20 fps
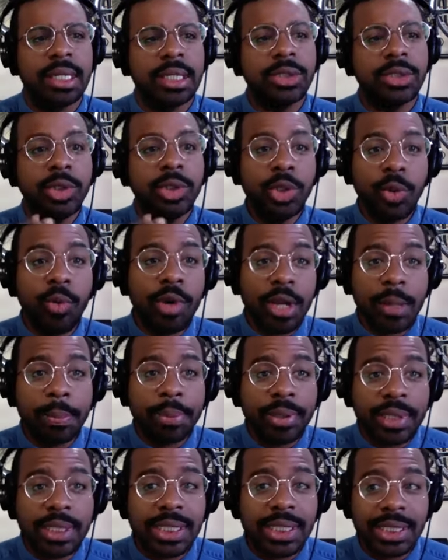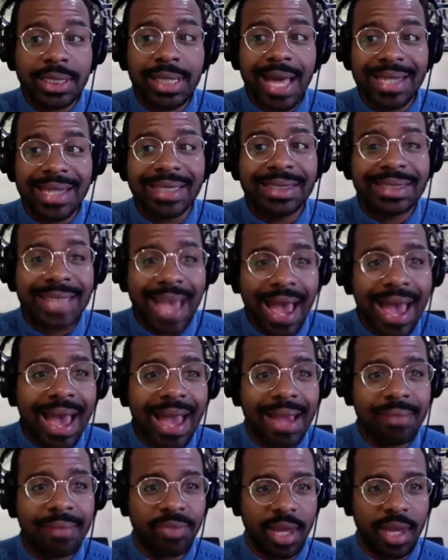You want to put in a lot of
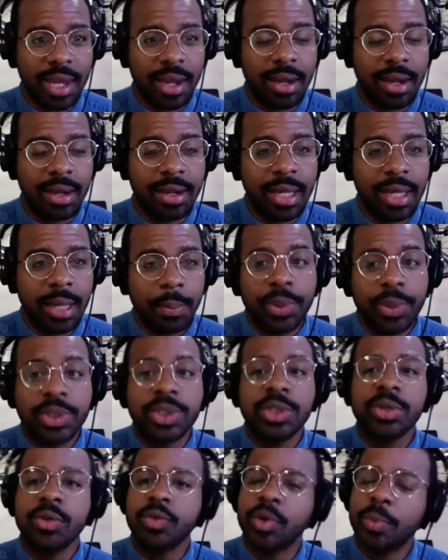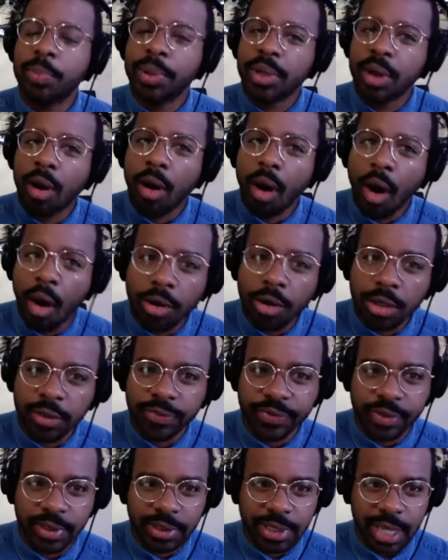time there, but you don't want to put all
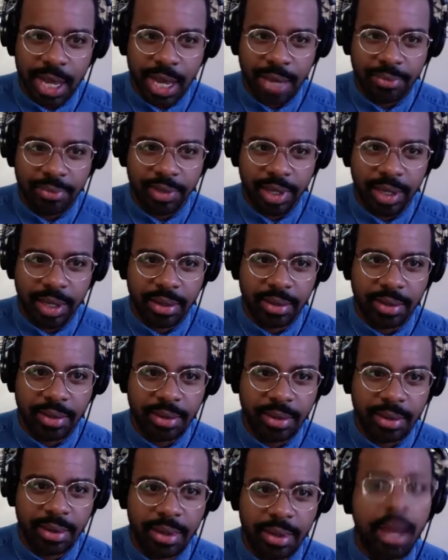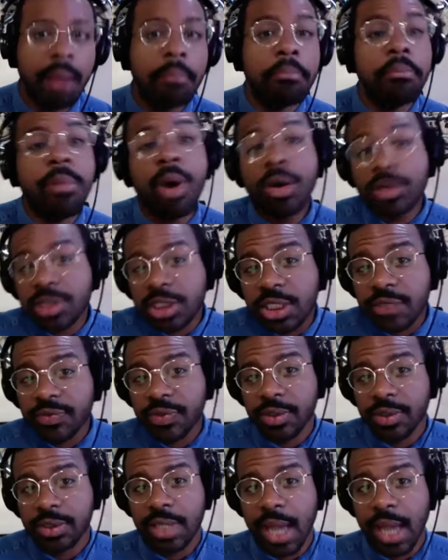of your time there. Most of
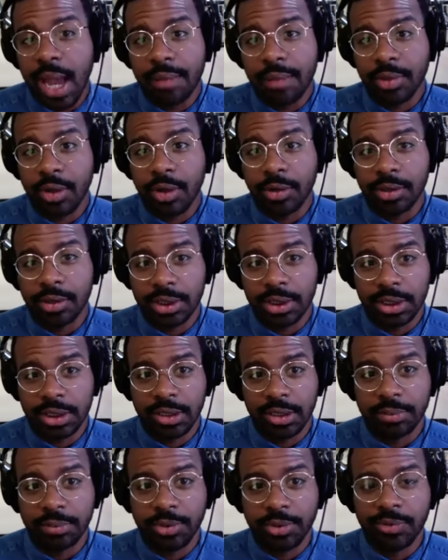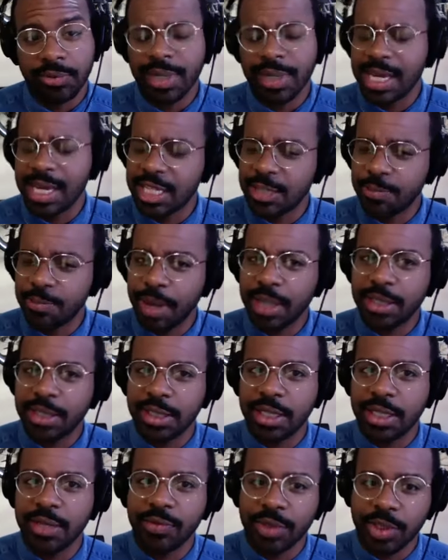your time goes into improvement,
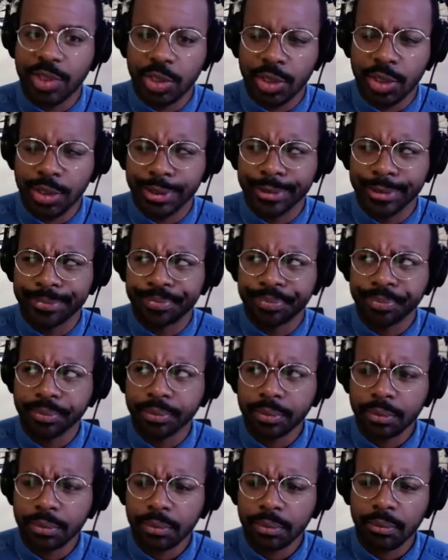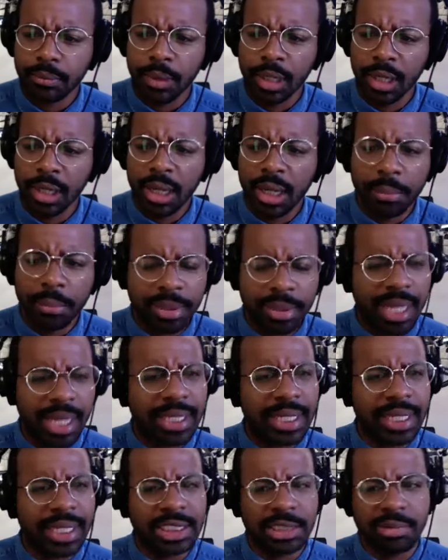especially when you're
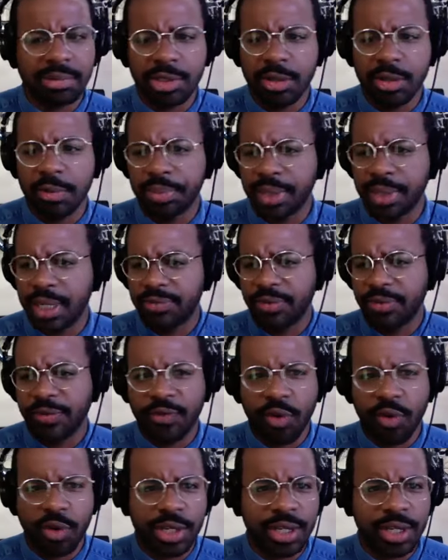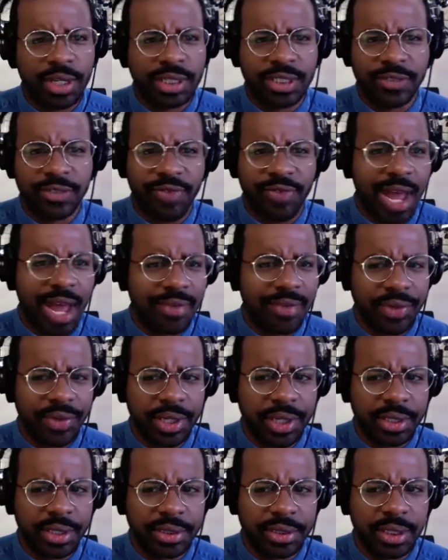playing an instrument you've been playing for four years or five
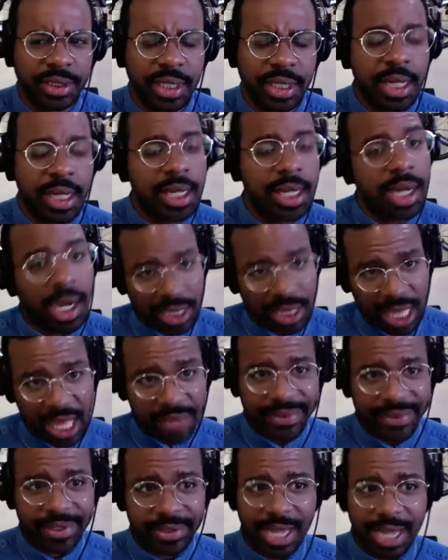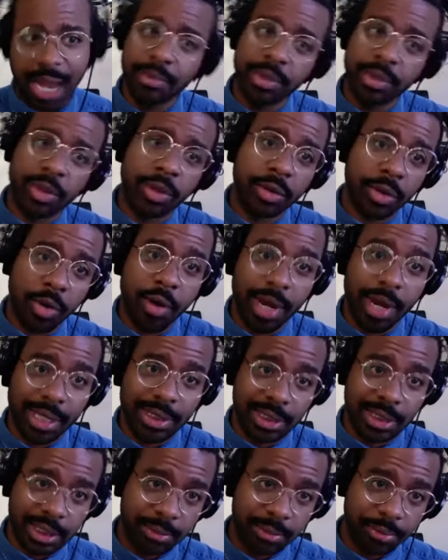years. A lot of your time is going to go
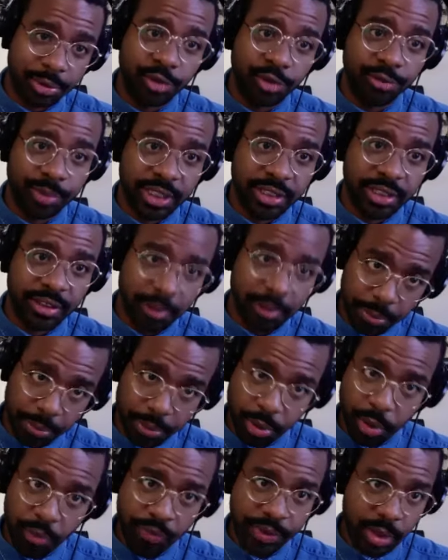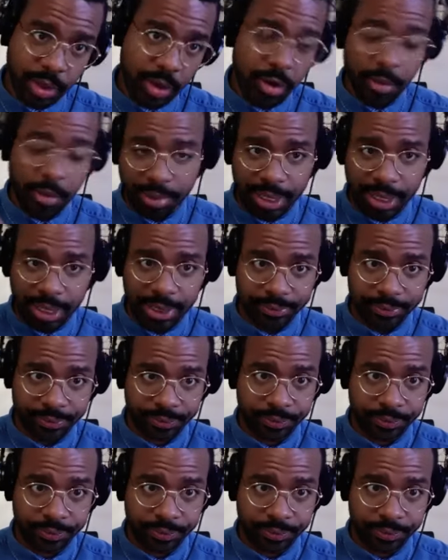into improving, improving your own playing.